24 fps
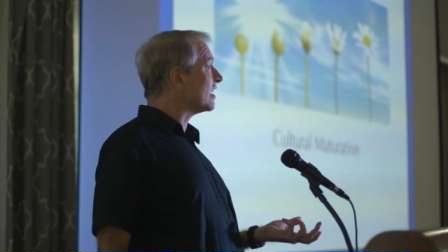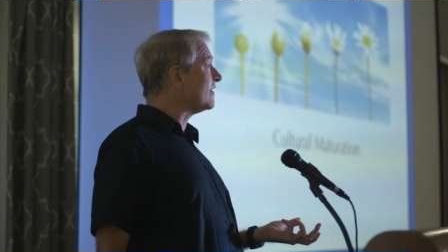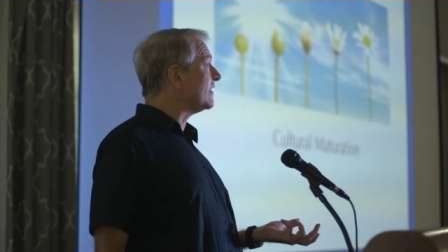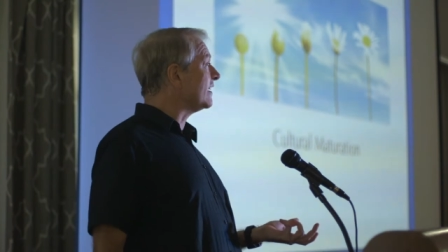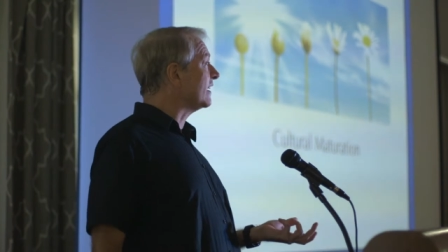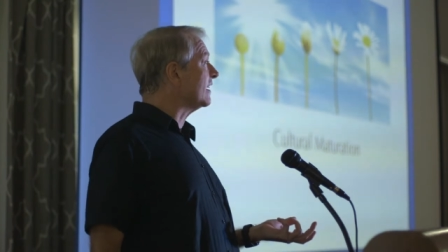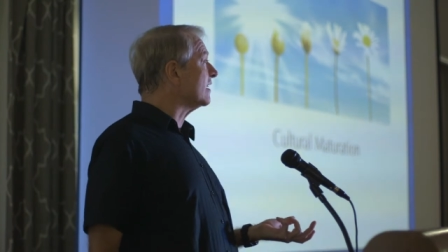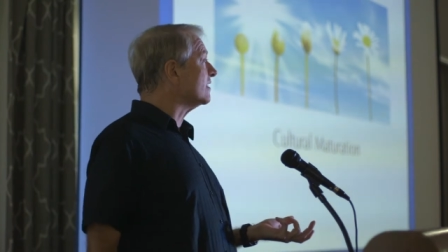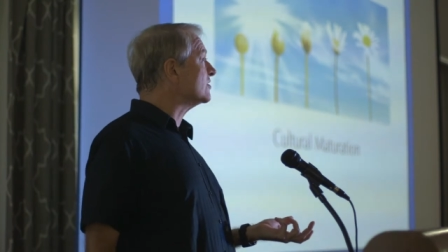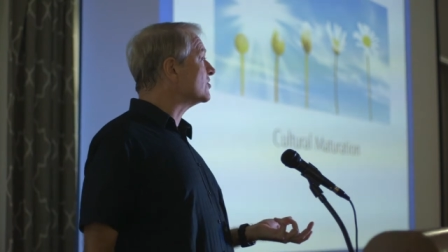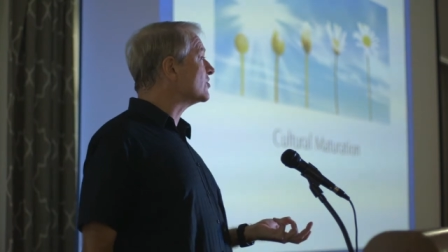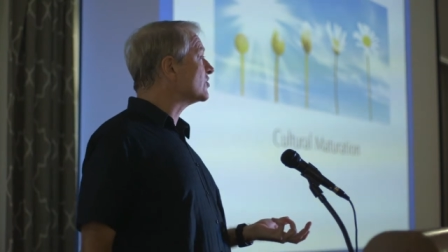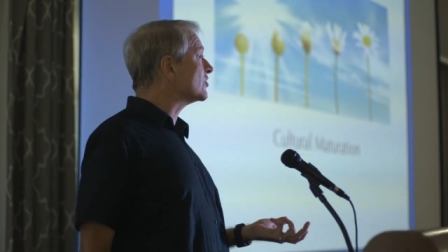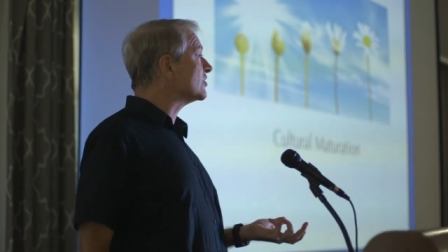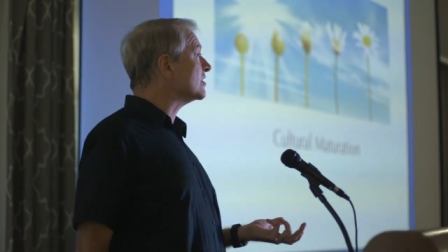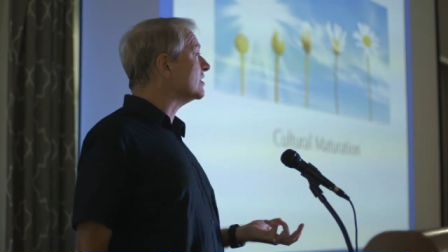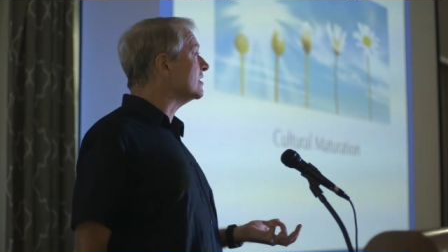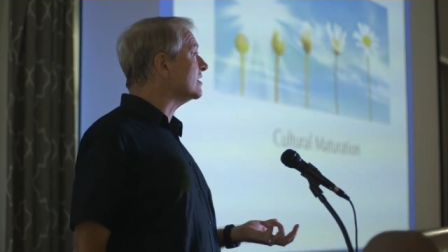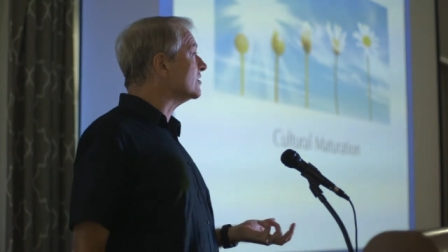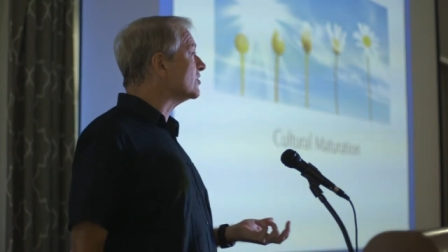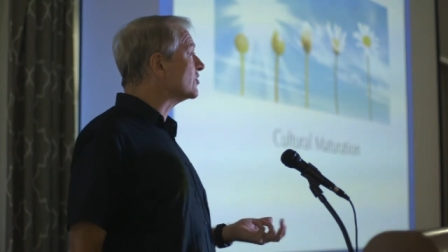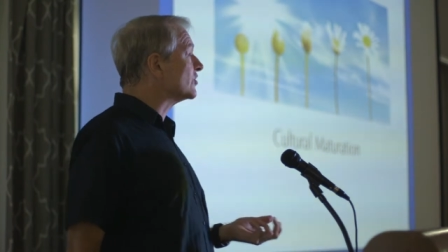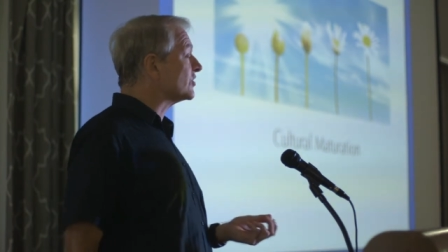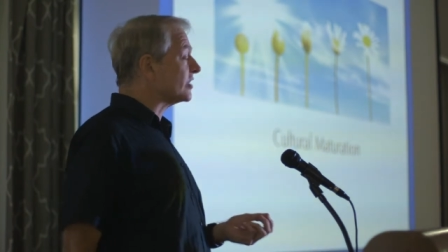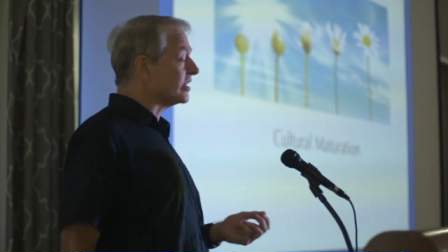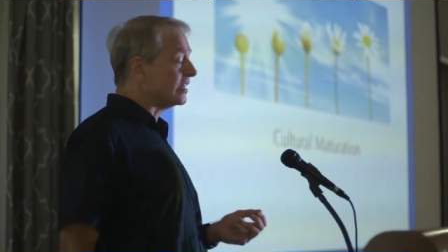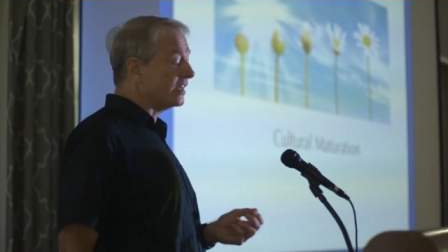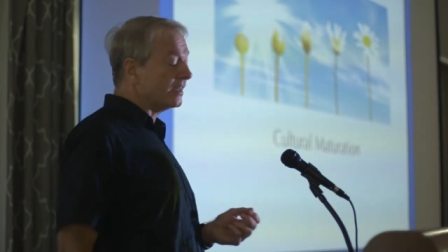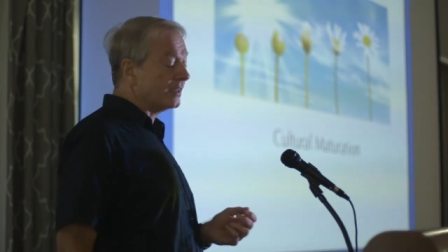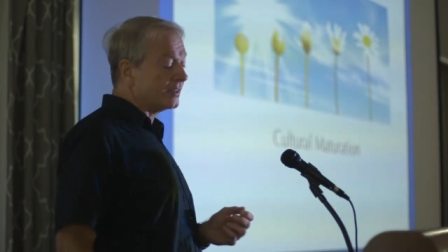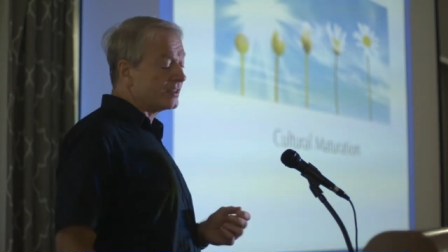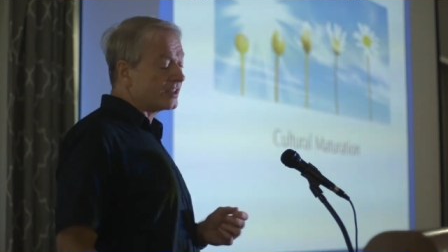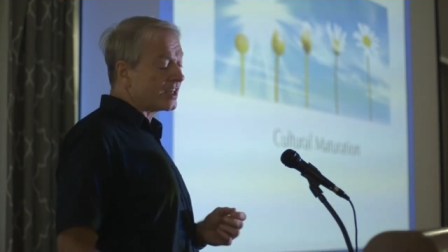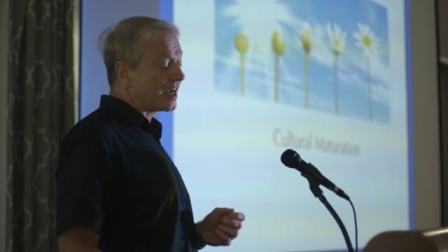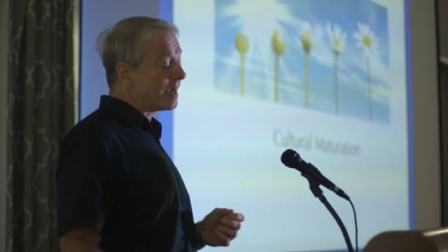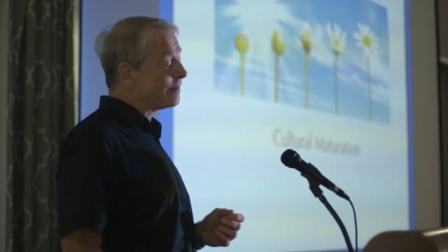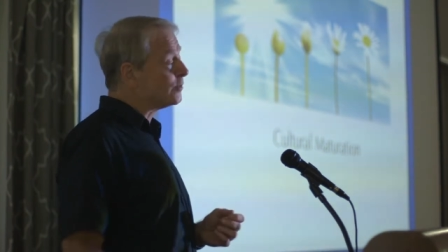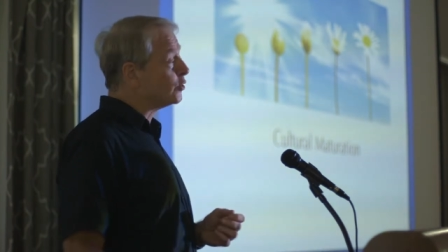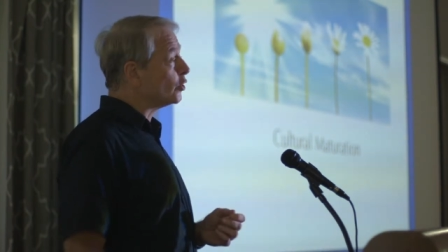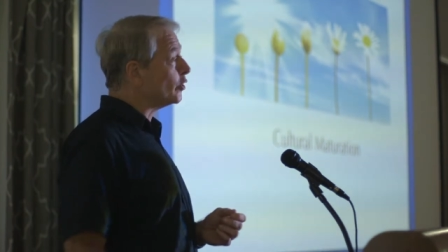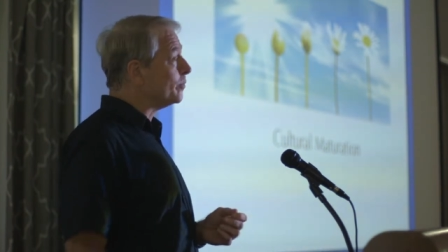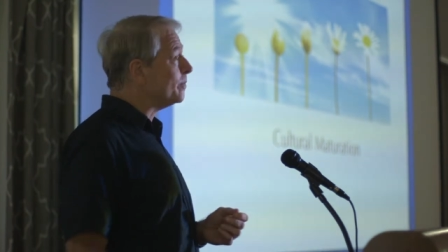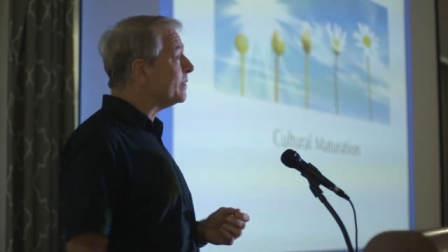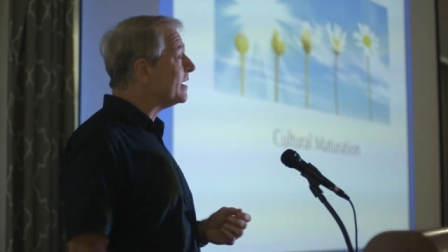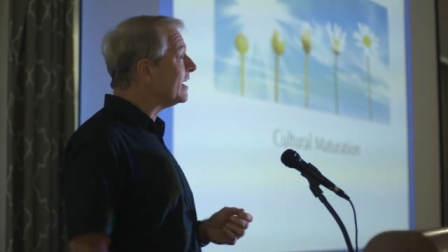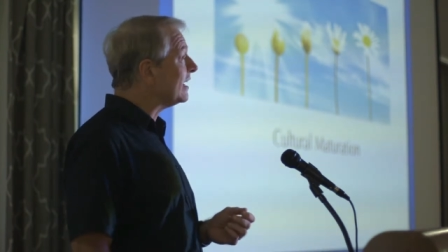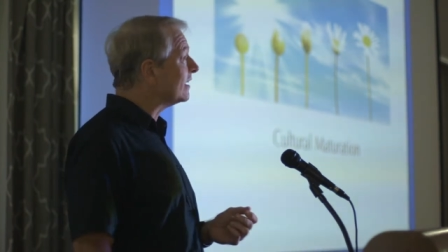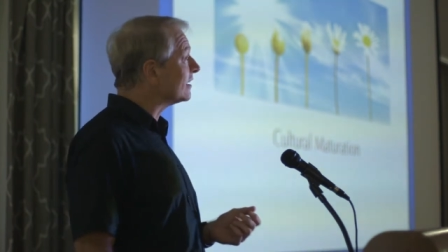I think it's, it's uh, time to
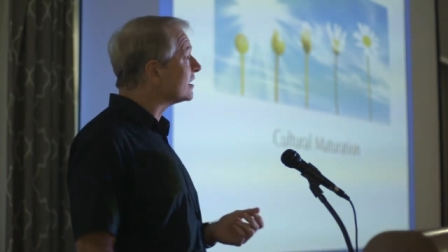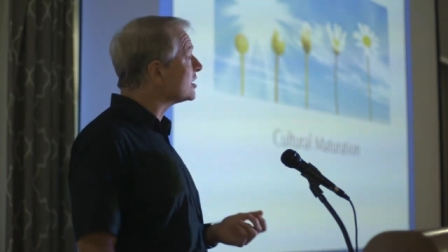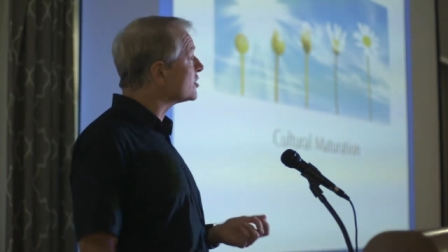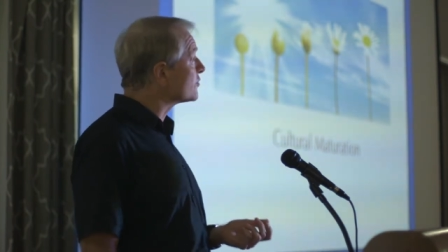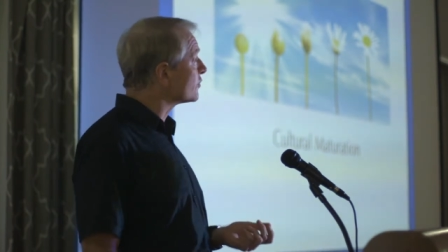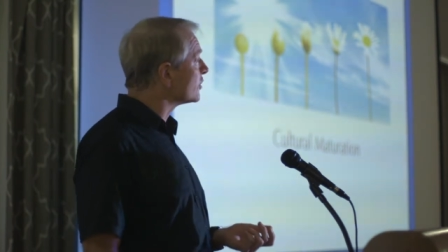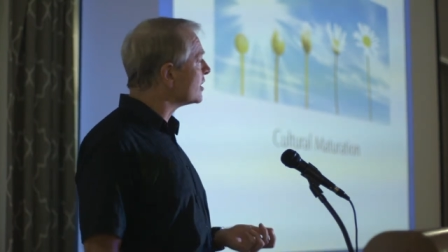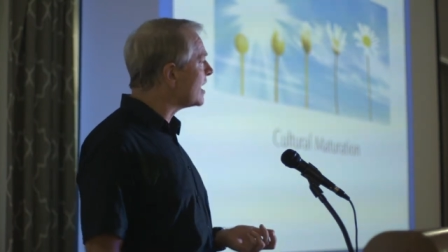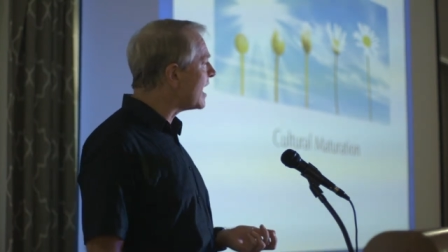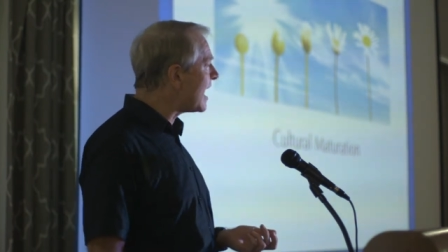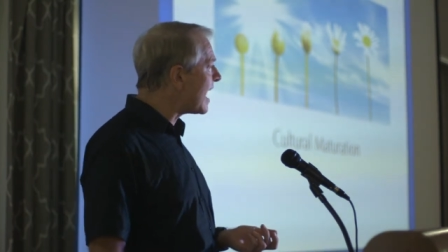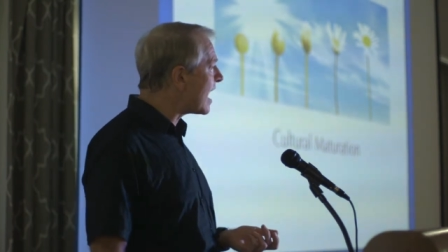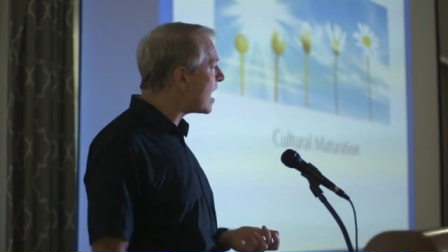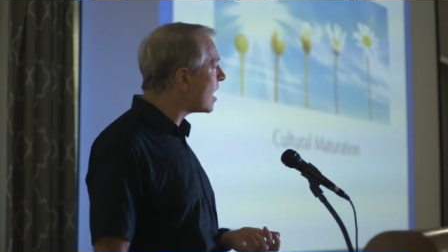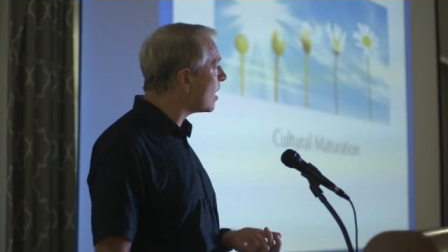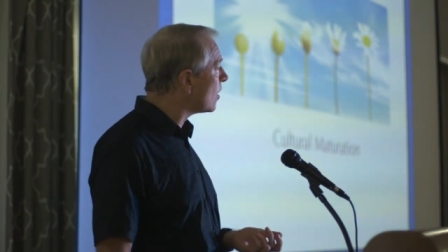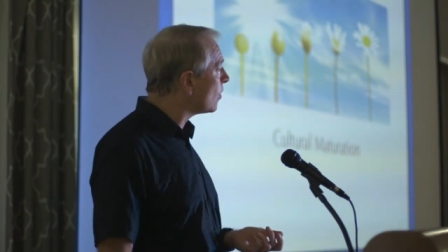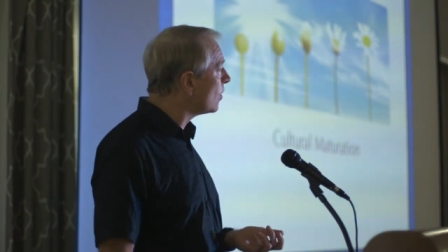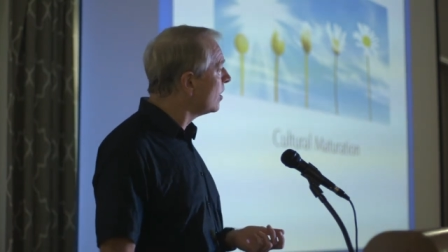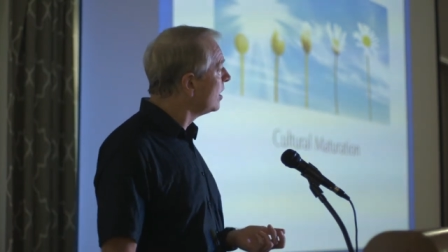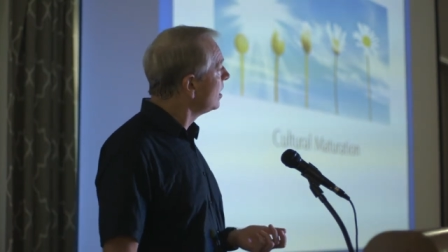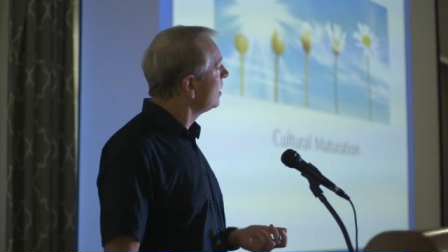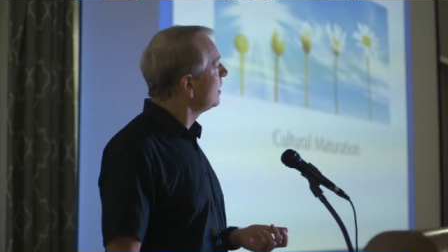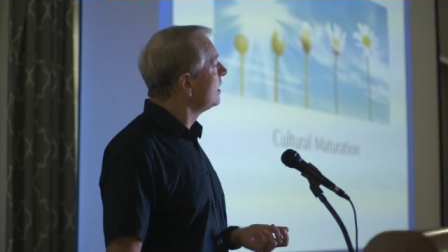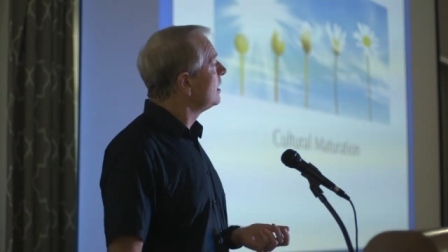admit, at least for now,